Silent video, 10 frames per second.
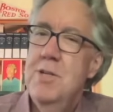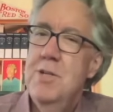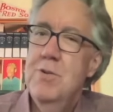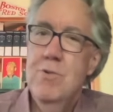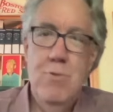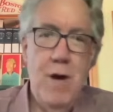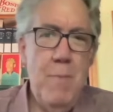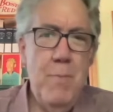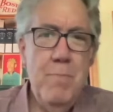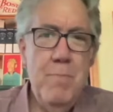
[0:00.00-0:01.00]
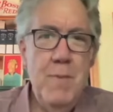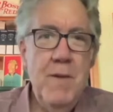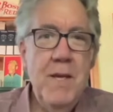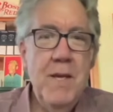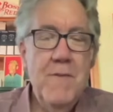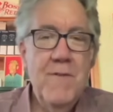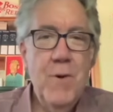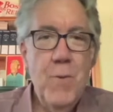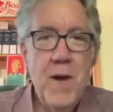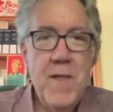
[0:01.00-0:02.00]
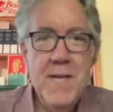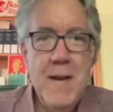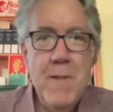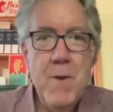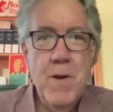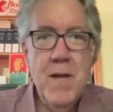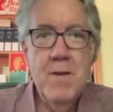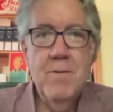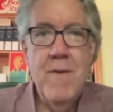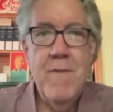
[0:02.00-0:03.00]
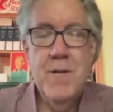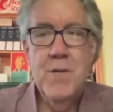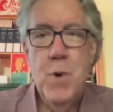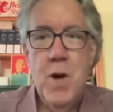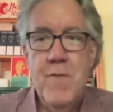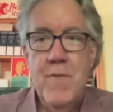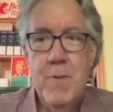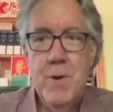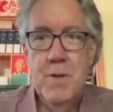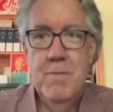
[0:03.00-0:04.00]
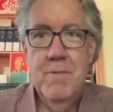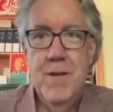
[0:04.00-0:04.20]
grew up maybe. And so by the time they were like 11 and 12, they were,